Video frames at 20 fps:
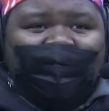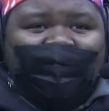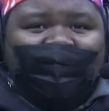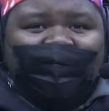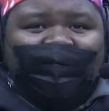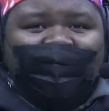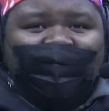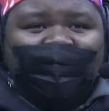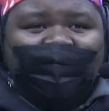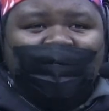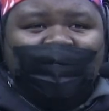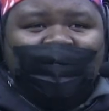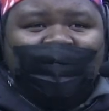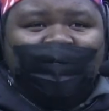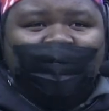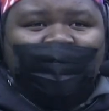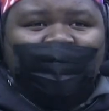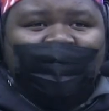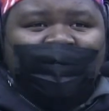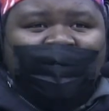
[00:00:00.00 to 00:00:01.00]
And the girls,
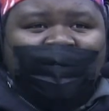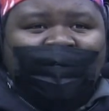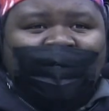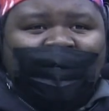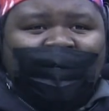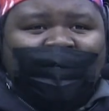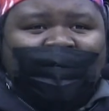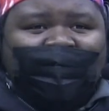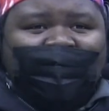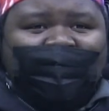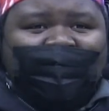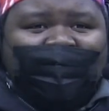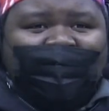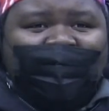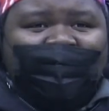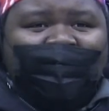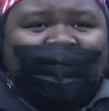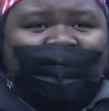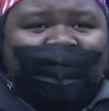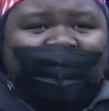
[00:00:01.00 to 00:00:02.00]
something like this.
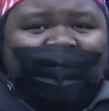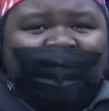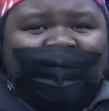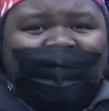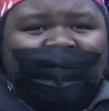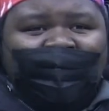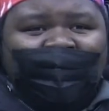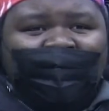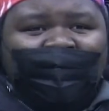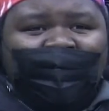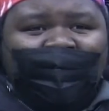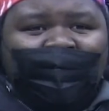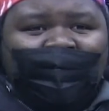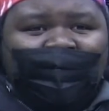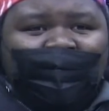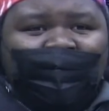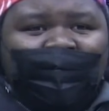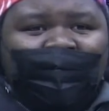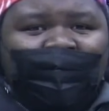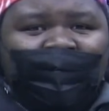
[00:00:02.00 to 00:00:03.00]
You know what we're
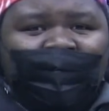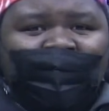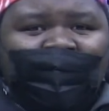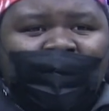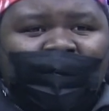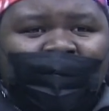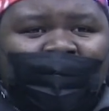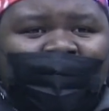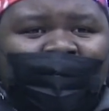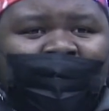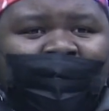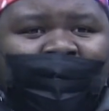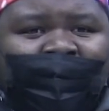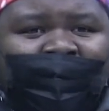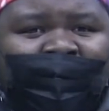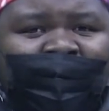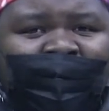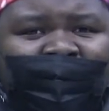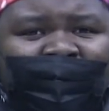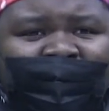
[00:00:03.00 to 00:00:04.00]
doing for the top
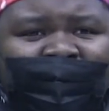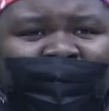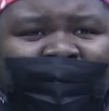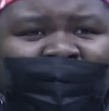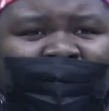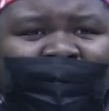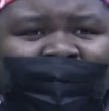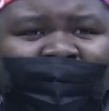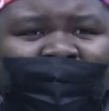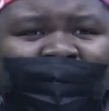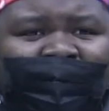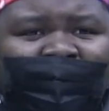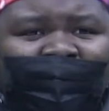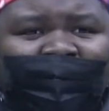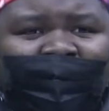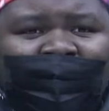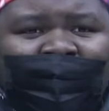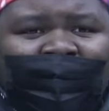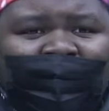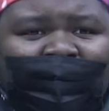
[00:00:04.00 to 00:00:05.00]
five?
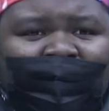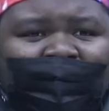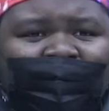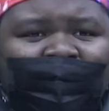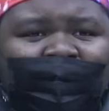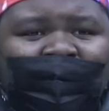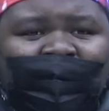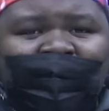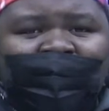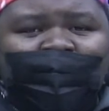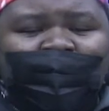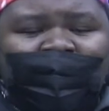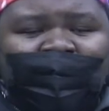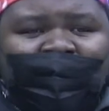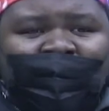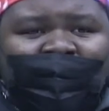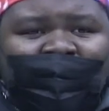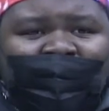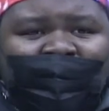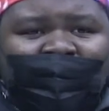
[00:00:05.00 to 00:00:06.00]
Well, if it gets
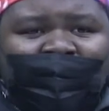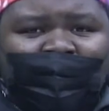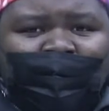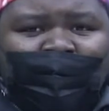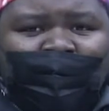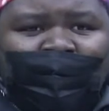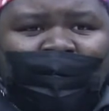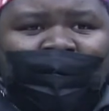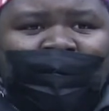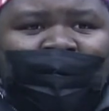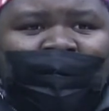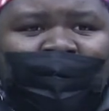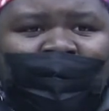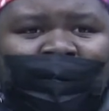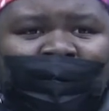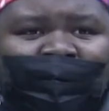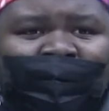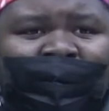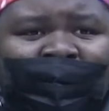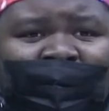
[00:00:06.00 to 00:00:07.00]
Madonna, then you're
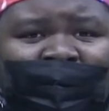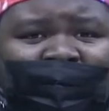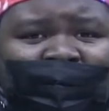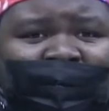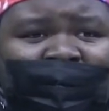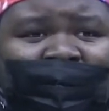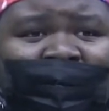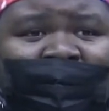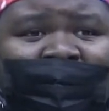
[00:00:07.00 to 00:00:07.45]
correct.